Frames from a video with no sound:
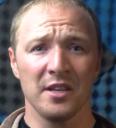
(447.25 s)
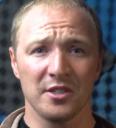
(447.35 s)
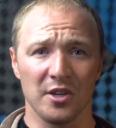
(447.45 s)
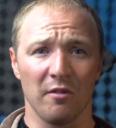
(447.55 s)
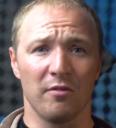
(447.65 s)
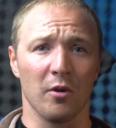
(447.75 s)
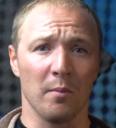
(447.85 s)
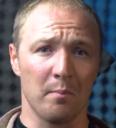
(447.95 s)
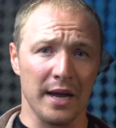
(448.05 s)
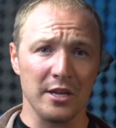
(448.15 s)
So
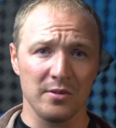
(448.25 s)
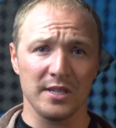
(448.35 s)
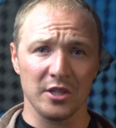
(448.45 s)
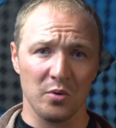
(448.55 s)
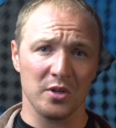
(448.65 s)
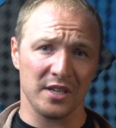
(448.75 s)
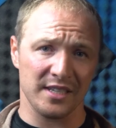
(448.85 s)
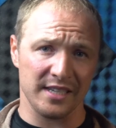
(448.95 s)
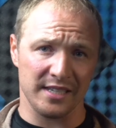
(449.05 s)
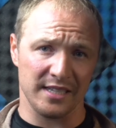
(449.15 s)
for by using tuition
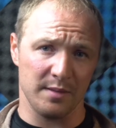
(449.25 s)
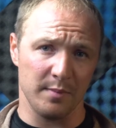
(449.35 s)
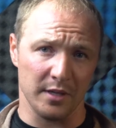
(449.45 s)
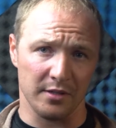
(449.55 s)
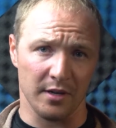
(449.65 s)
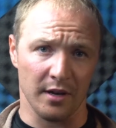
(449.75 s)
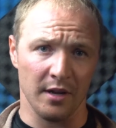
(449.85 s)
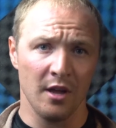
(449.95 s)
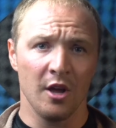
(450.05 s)
assistance in the military,